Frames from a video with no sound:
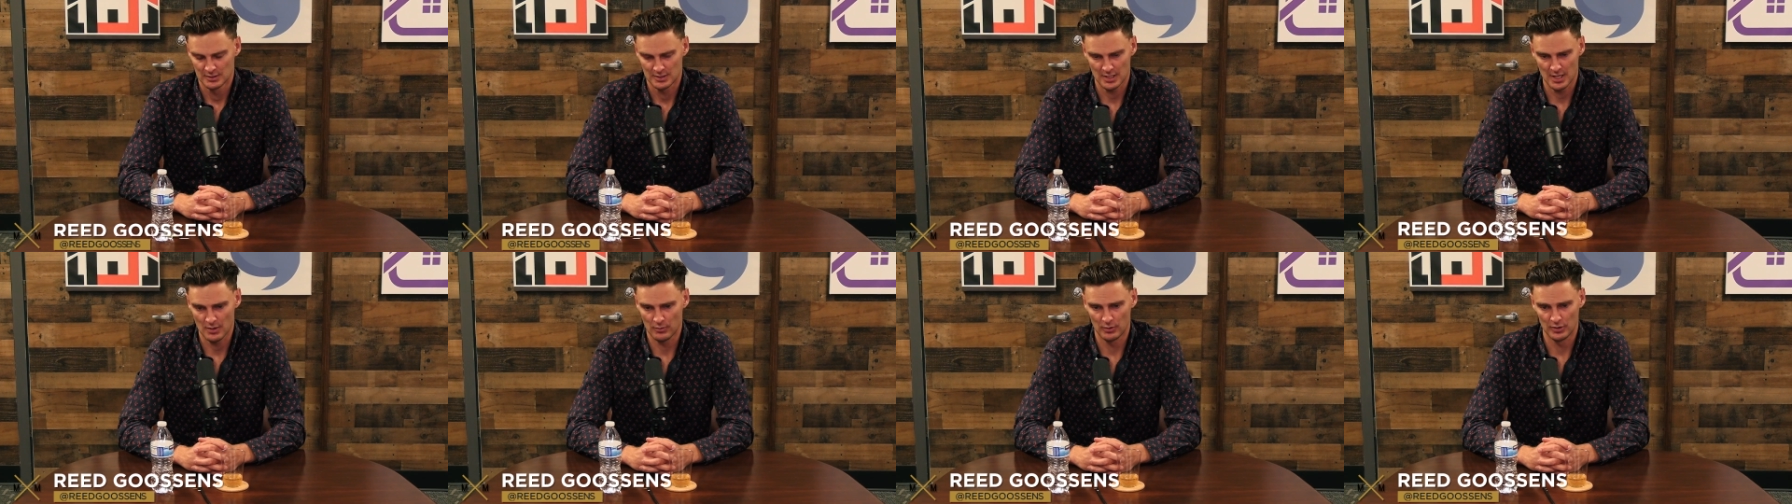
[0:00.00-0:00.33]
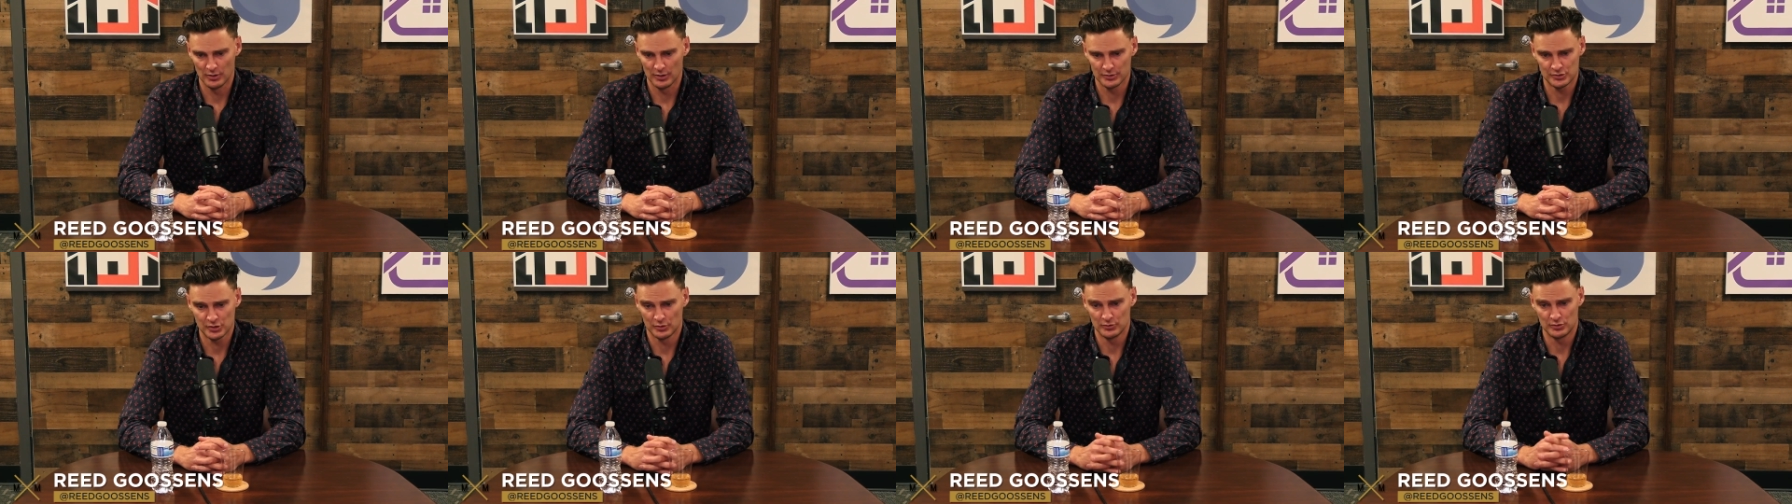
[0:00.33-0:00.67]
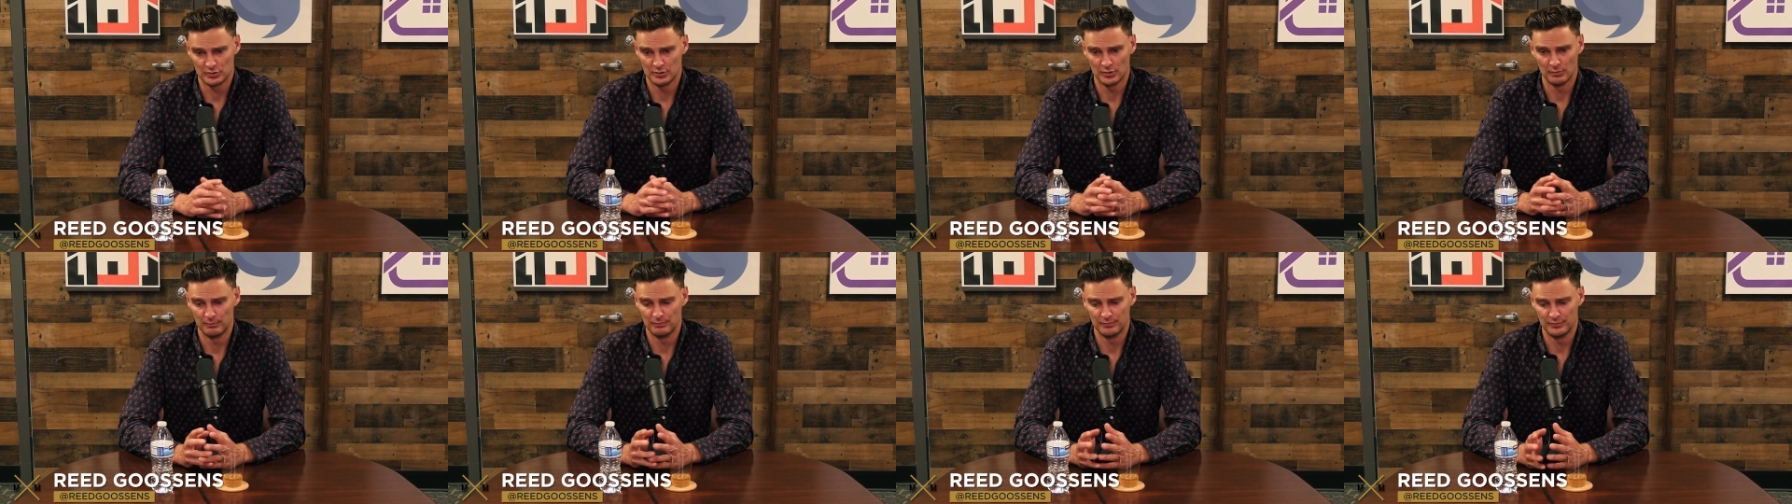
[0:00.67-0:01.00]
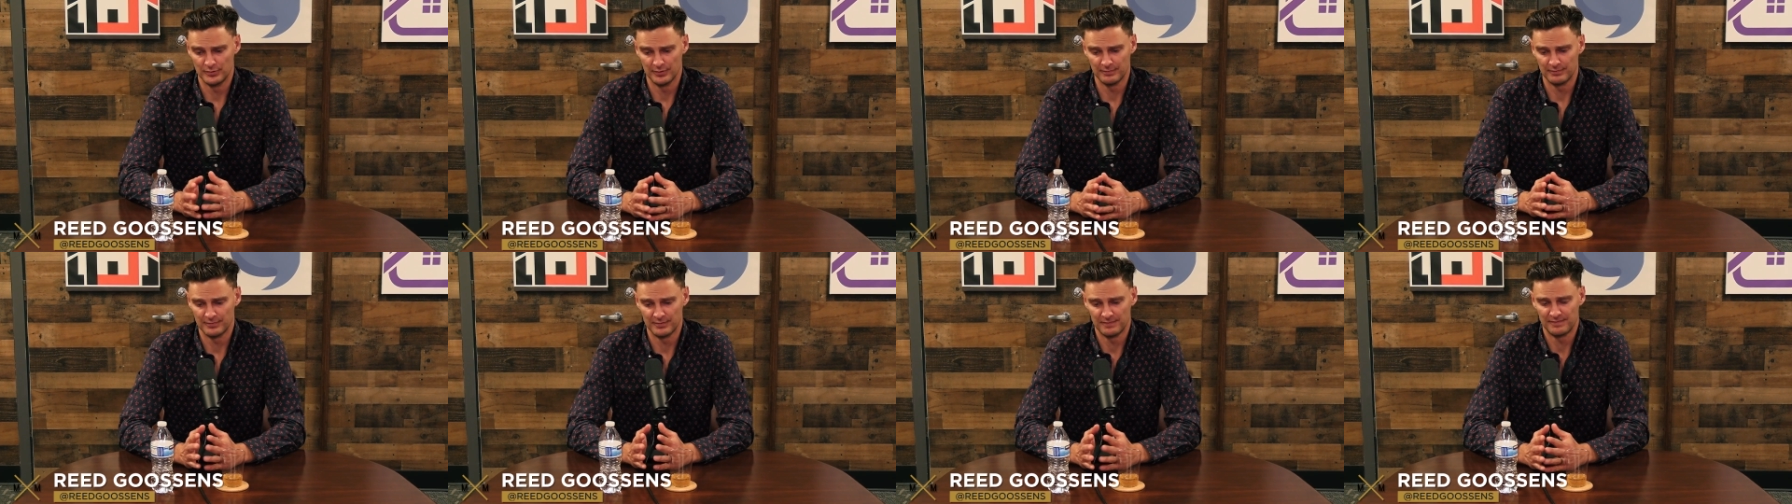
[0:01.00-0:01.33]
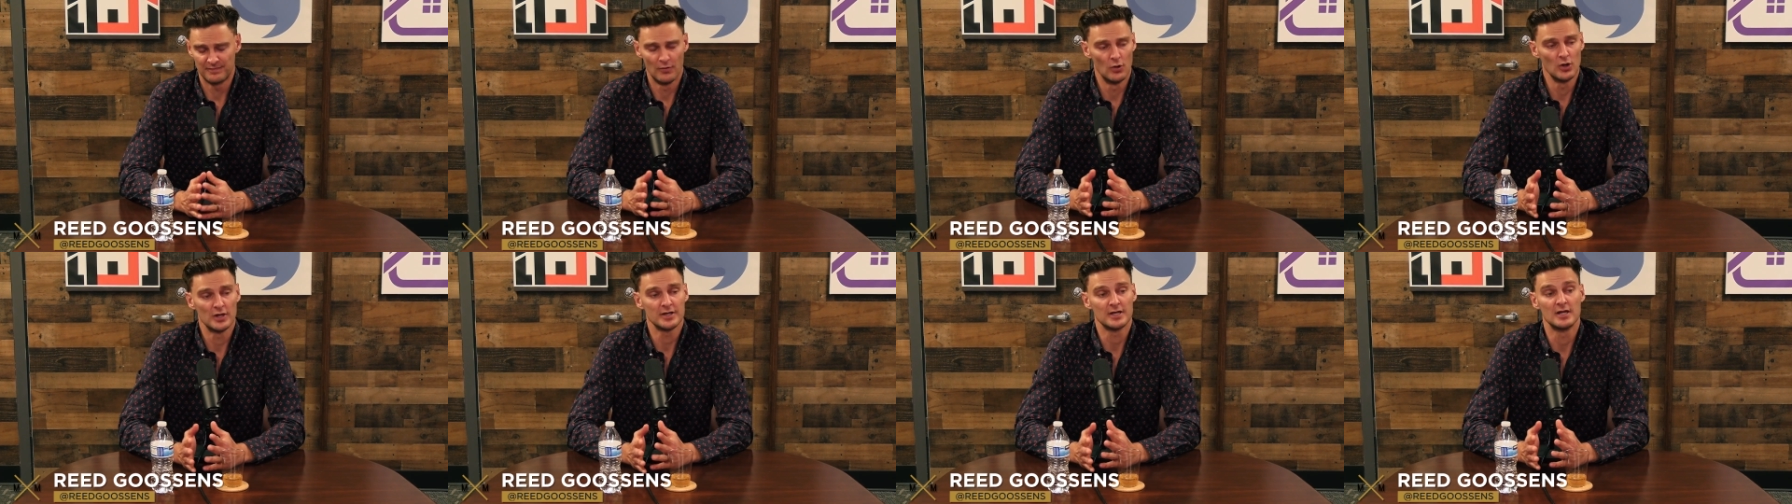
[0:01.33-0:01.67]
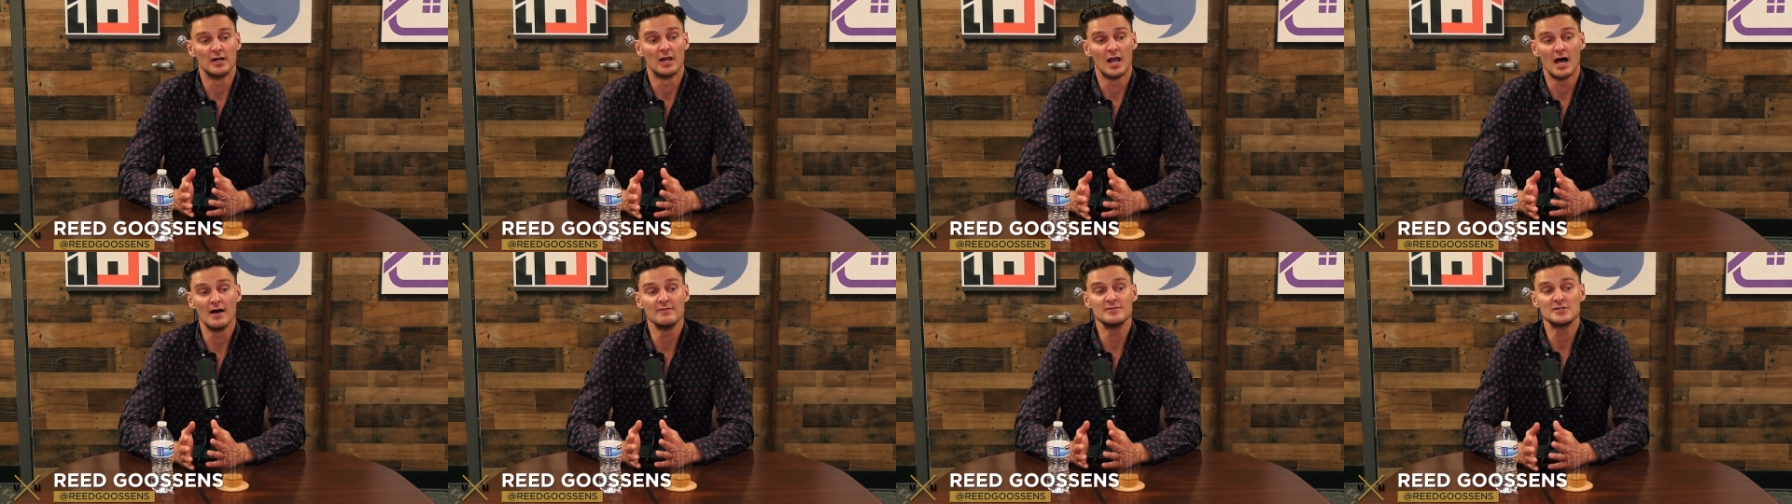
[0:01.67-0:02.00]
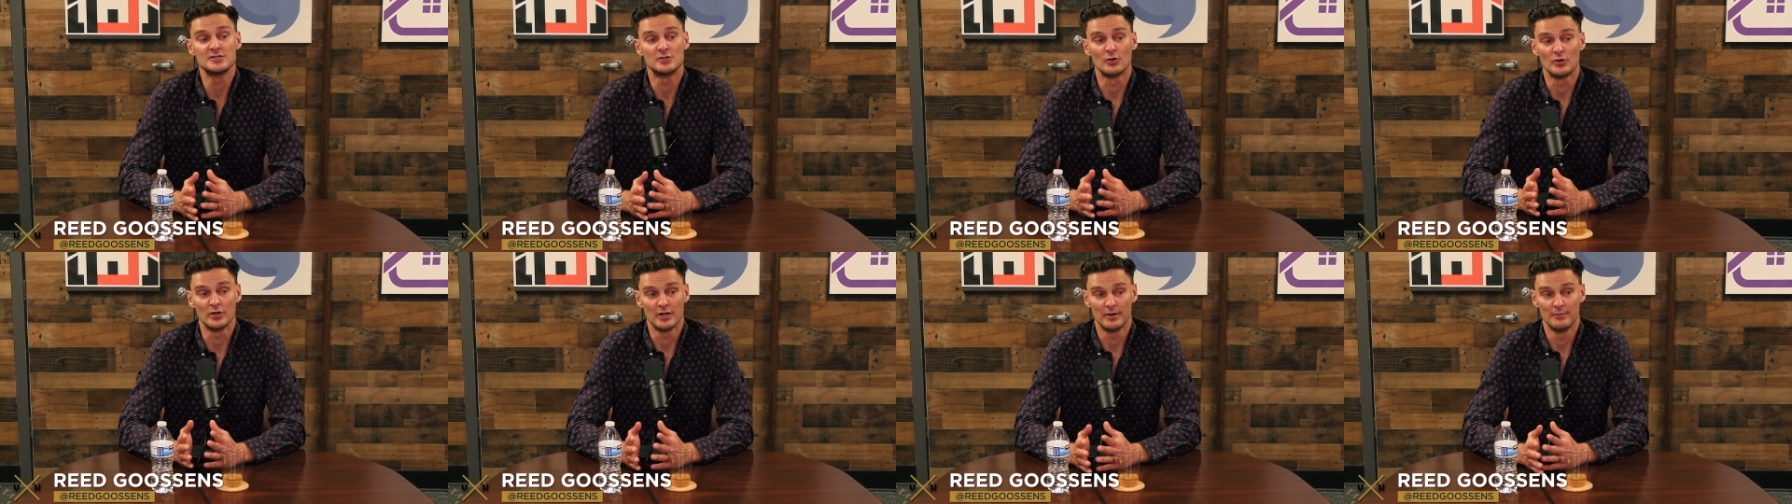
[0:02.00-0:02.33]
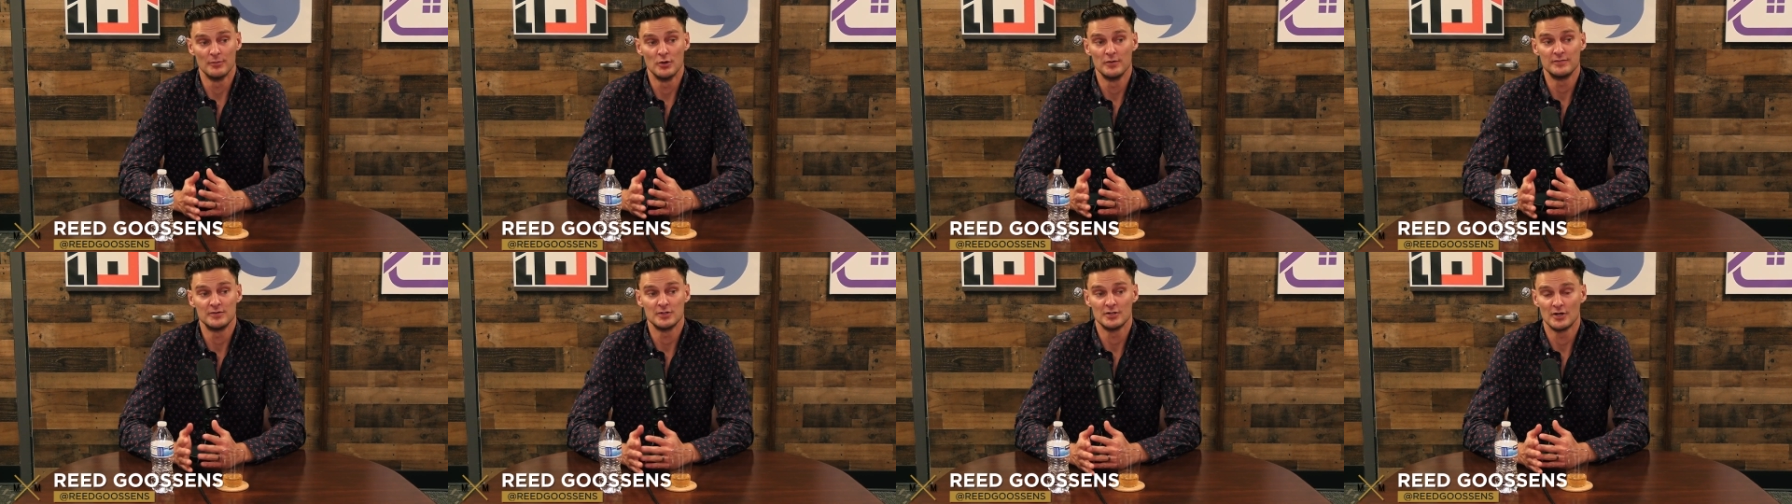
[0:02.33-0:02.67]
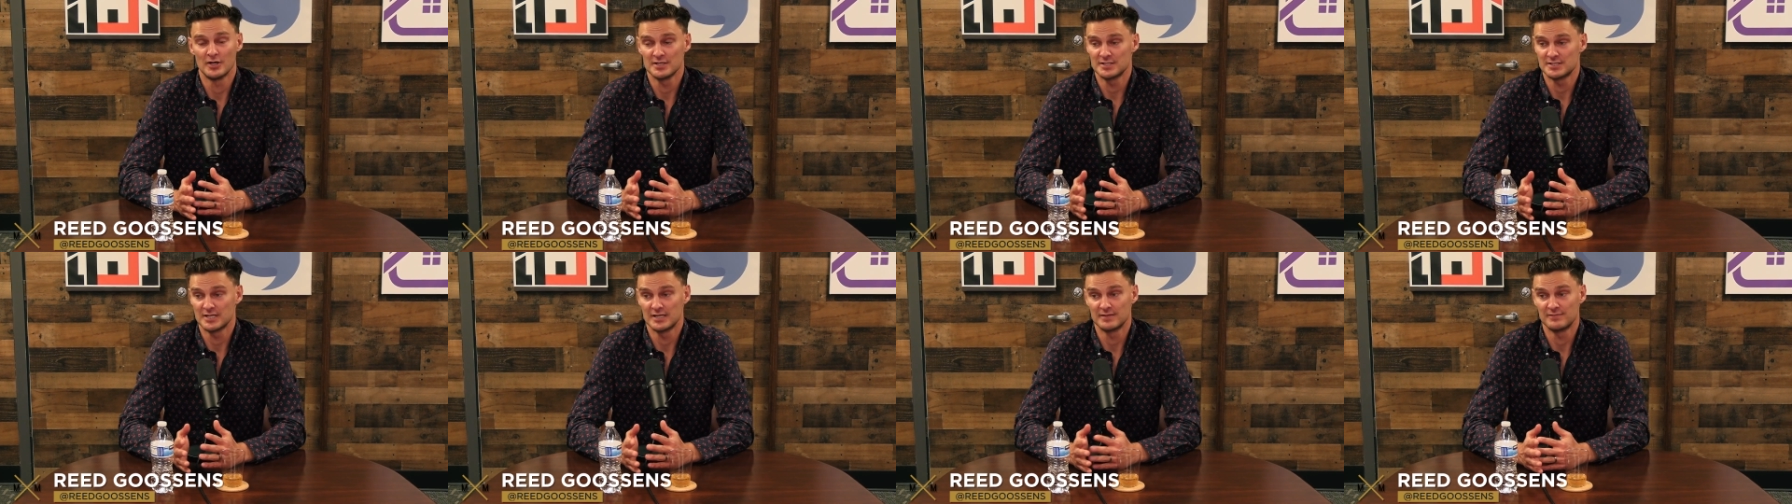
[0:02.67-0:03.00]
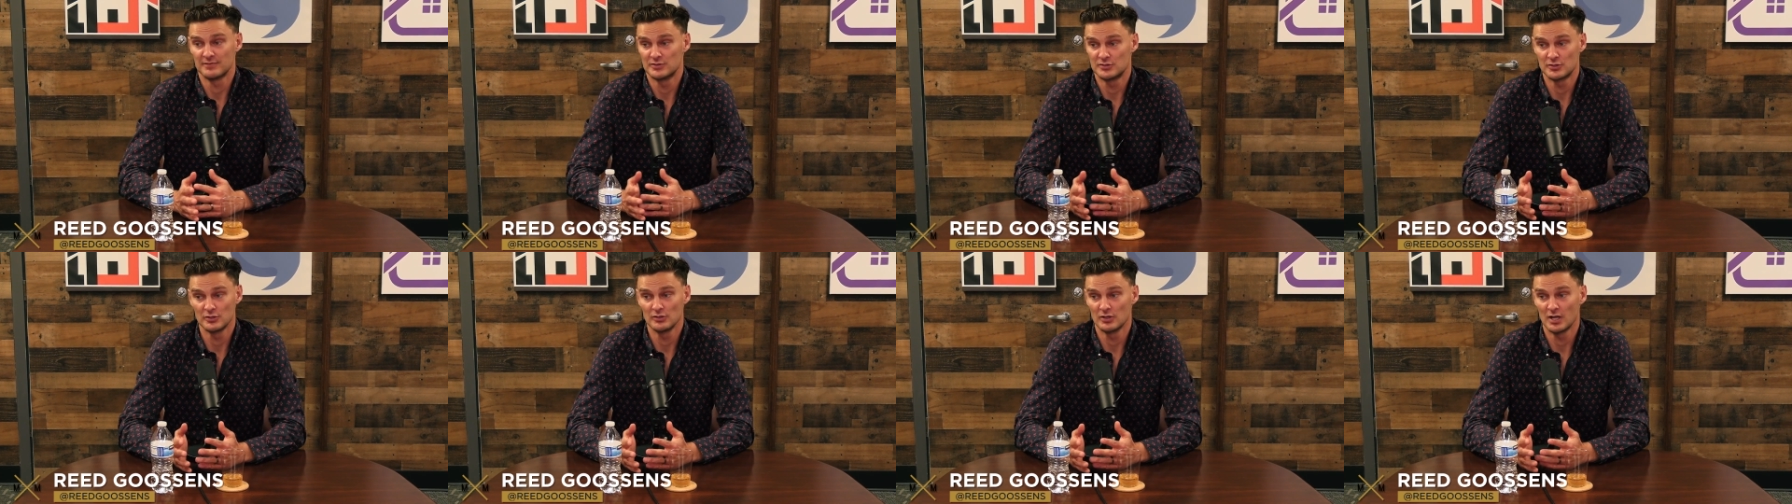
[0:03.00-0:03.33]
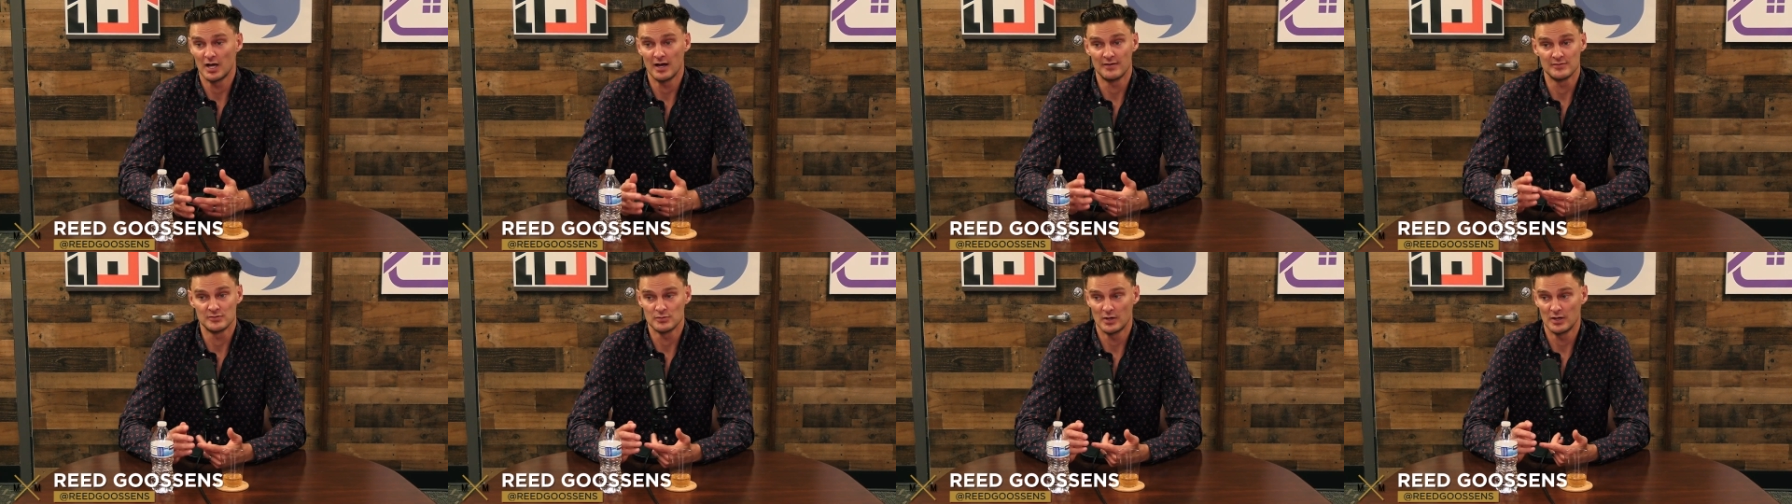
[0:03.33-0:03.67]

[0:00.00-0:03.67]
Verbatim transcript: Yeah, well, so the, the the falling in love story, I moved to the United States for two loves.